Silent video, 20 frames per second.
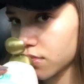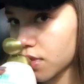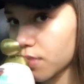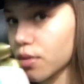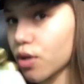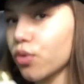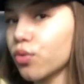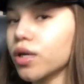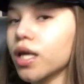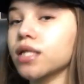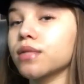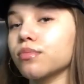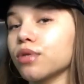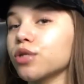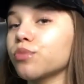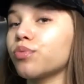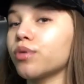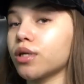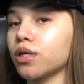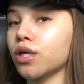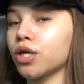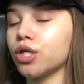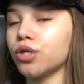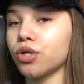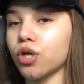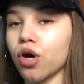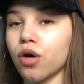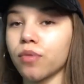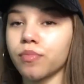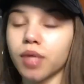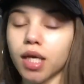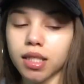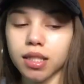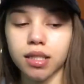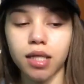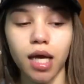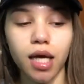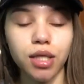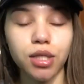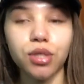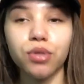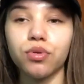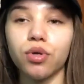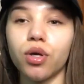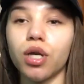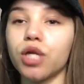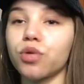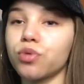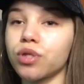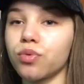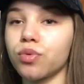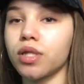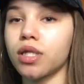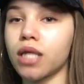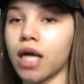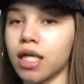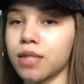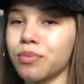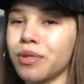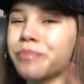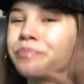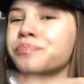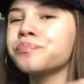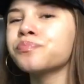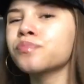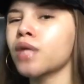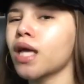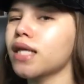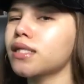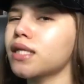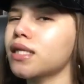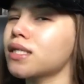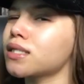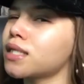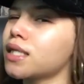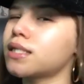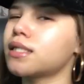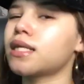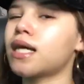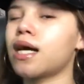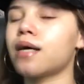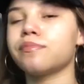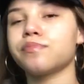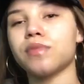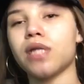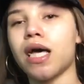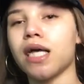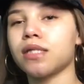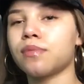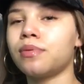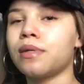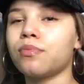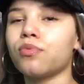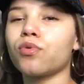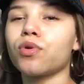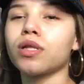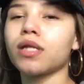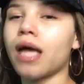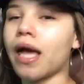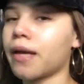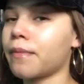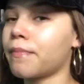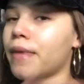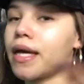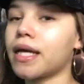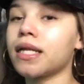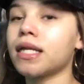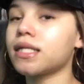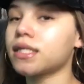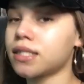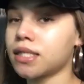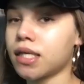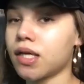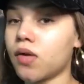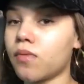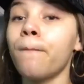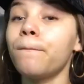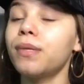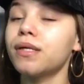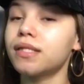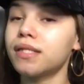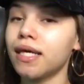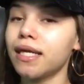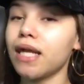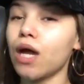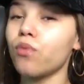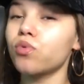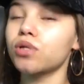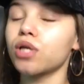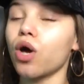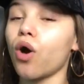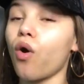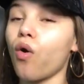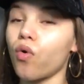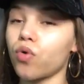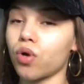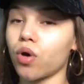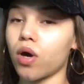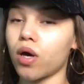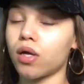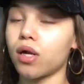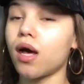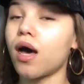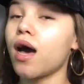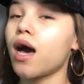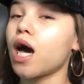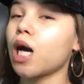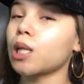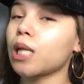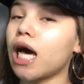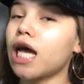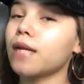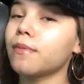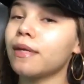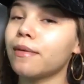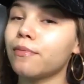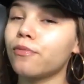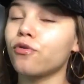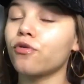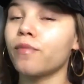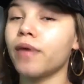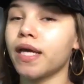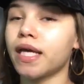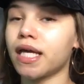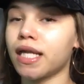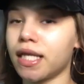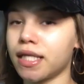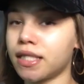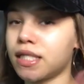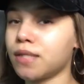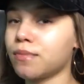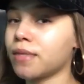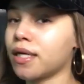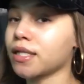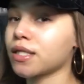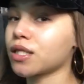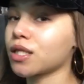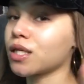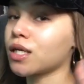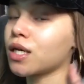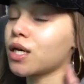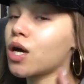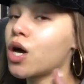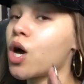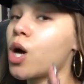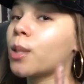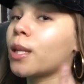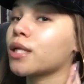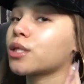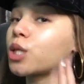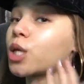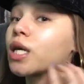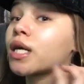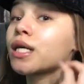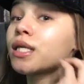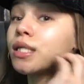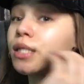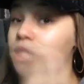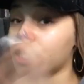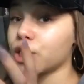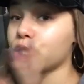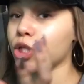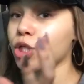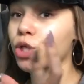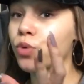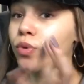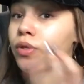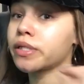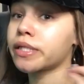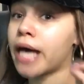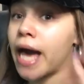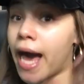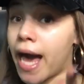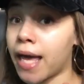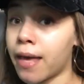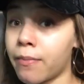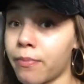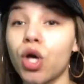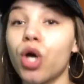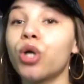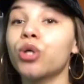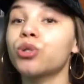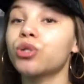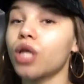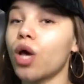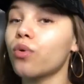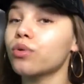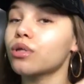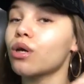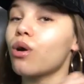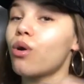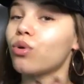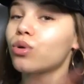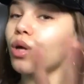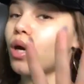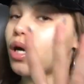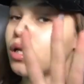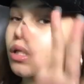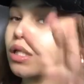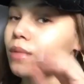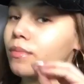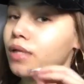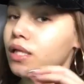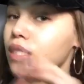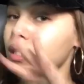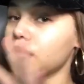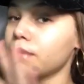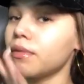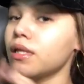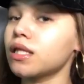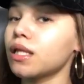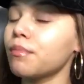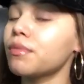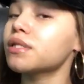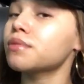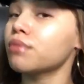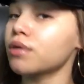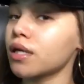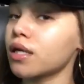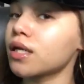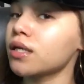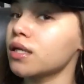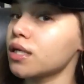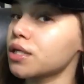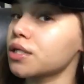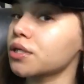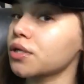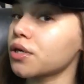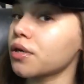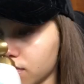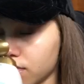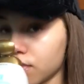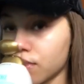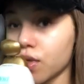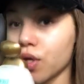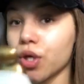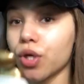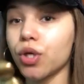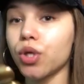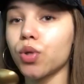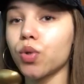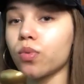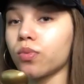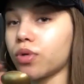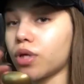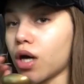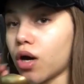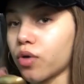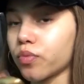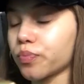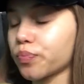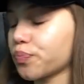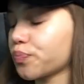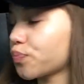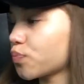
I'm like, oh, that smells pretty good. You know, that's nice. You know, that's really, really nice. But it's not as nice as people were like making it seem. But then I was like, hold on. A lot of people were making it seem like the conditioner was the hype. So I was like, hold on. Let me smell the conditioner. Yo.